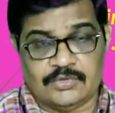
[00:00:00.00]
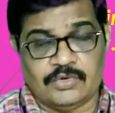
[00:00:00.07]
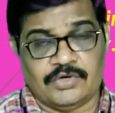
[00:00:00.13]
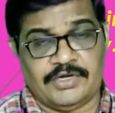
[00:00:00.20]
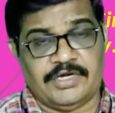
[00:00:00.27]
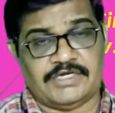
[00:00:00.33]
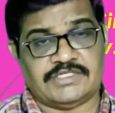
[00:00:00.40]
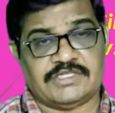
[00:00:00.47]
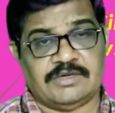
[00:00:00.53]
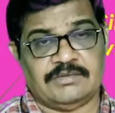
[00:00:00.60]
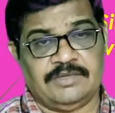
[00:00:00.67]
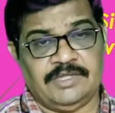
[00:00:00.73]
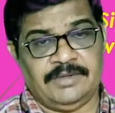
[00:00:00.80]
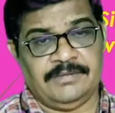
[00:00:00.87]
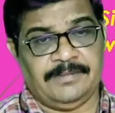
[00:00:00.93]
coordinates
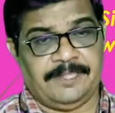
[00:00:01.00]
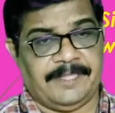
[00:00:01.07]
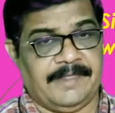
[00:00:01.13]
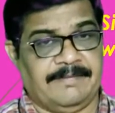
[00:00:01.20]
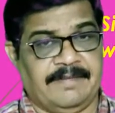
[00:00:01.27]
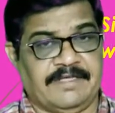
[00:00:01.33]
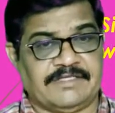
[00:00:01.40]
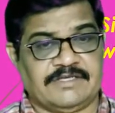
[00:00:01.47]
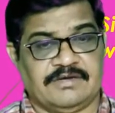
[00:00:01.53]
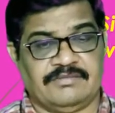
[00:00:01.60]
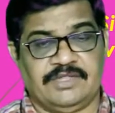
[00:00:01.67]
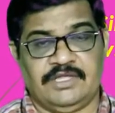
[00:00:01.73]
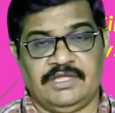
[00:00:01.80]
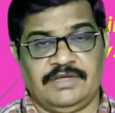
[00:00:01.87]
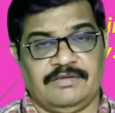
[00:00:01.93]
of the image
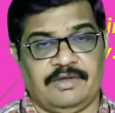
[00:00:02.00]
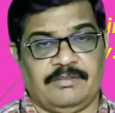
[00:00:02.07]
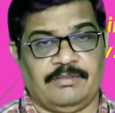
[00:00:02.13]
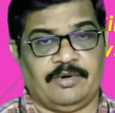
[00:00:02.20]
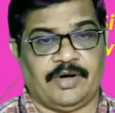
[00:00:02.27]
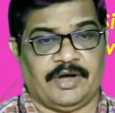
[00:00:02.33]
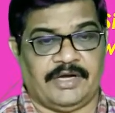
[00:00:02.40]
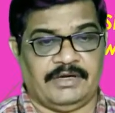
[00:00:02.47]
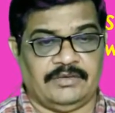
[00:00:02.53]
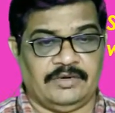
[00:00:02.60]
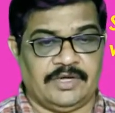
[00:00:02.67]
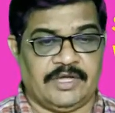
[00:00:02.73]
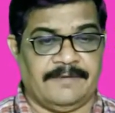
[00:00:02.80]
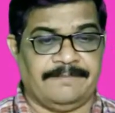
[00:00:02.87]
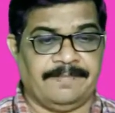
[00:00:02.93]
of the given point.
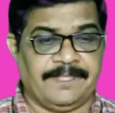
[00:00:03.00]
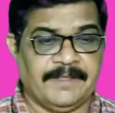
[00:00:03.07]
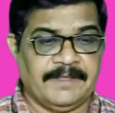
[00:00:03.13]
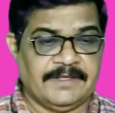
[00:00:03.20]
Okay.